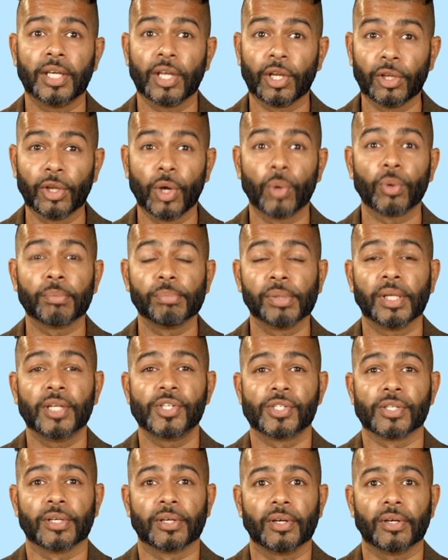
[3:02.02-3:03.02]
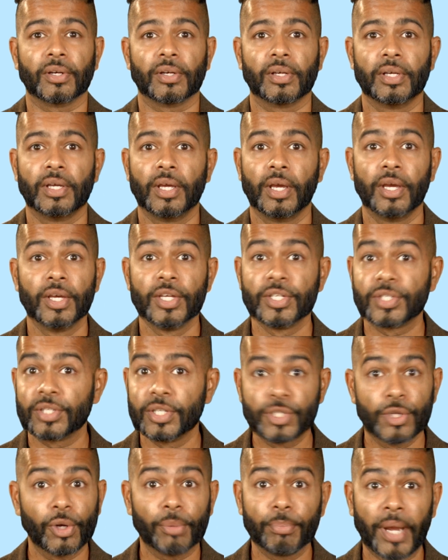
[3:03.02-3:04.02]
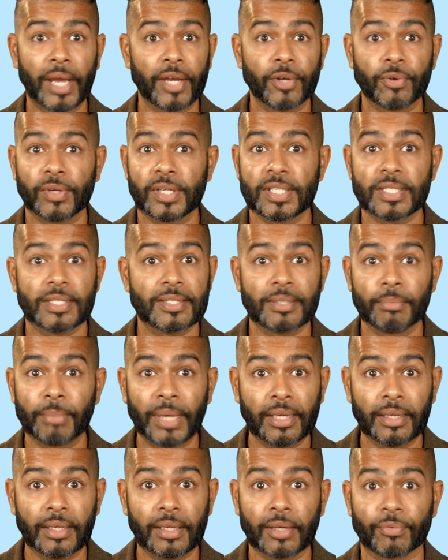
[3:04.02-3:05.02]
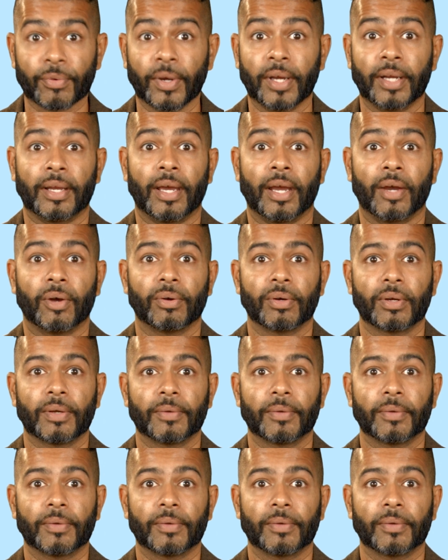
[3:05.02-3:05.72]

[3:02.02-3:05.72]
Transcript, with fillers: can lower blood sugar, since your pancreas isn't making it right now.